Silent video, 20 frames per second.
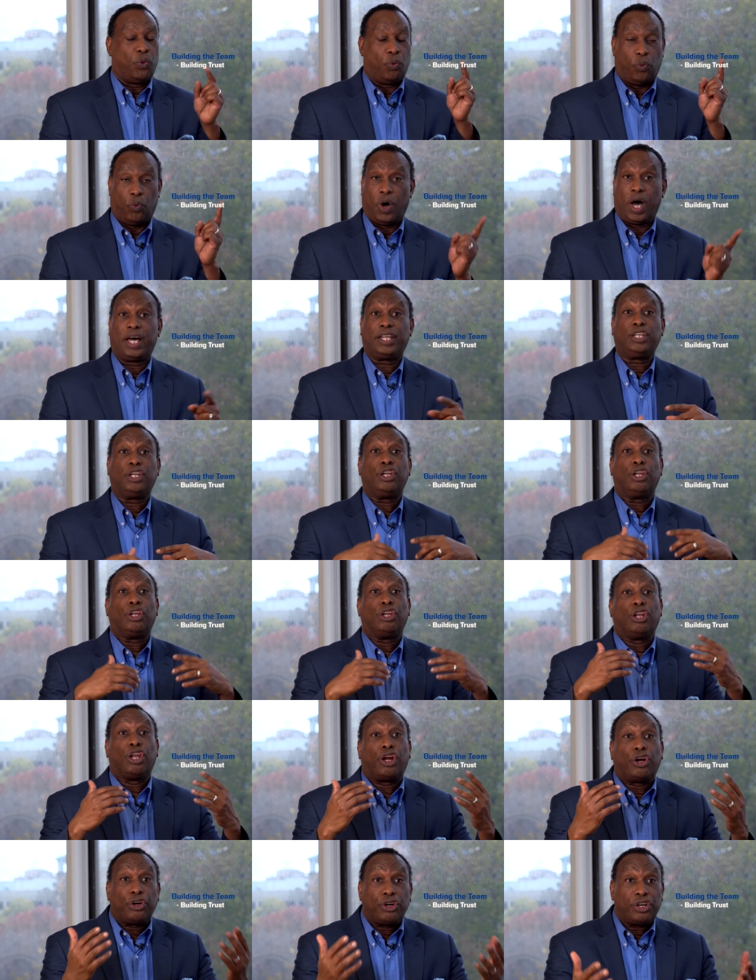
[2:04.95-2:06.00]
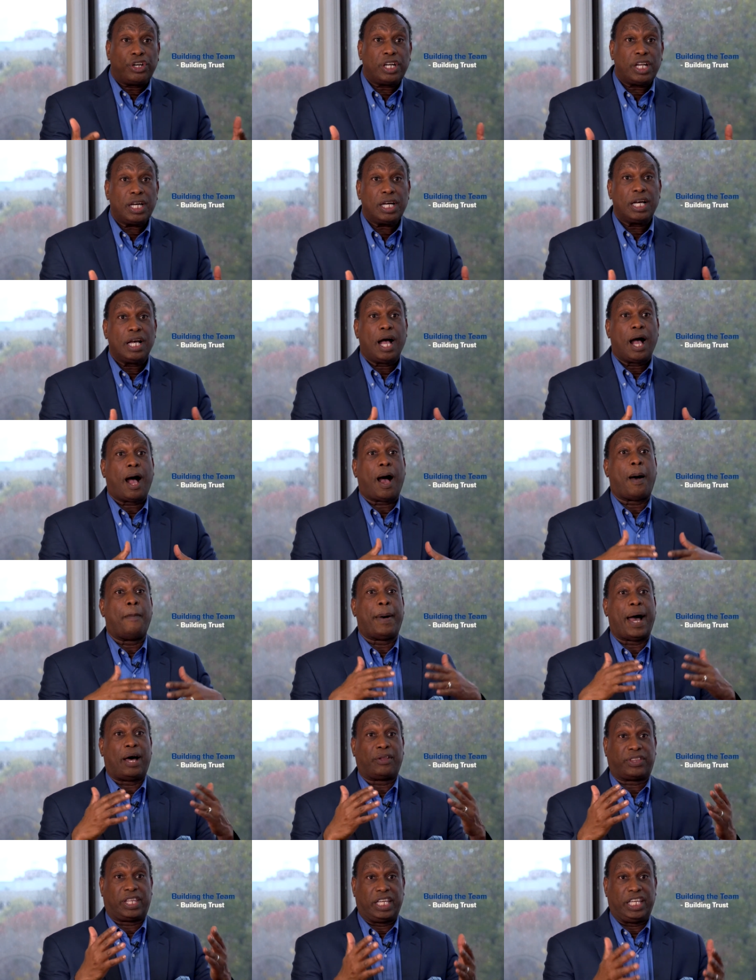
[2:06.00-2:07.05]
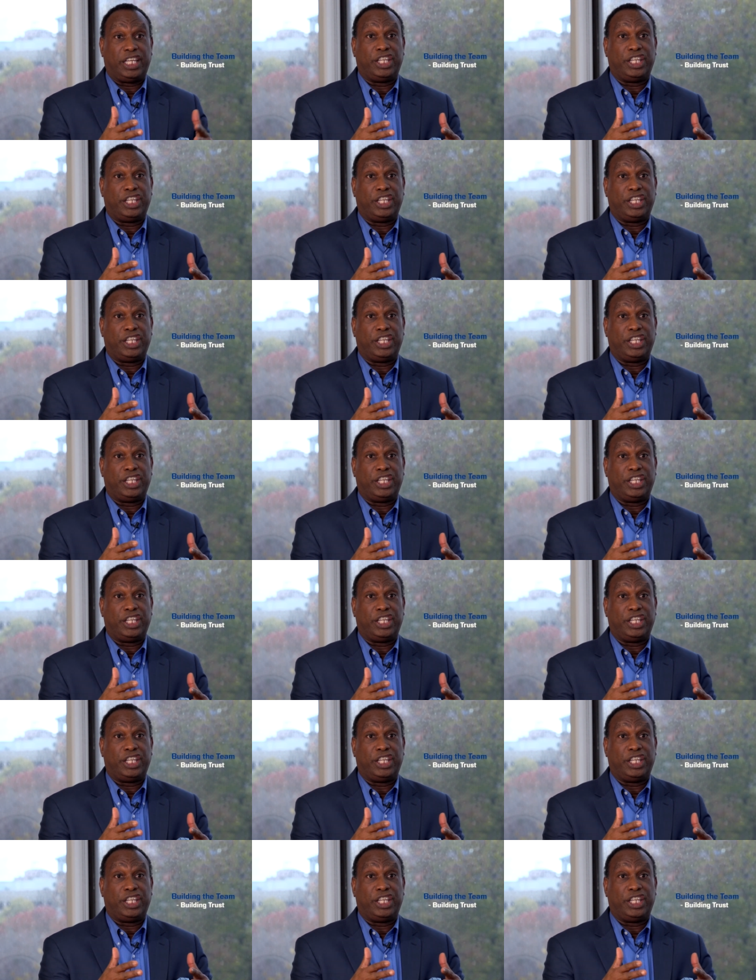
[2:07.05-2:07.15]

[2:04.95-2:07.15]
one, learn about the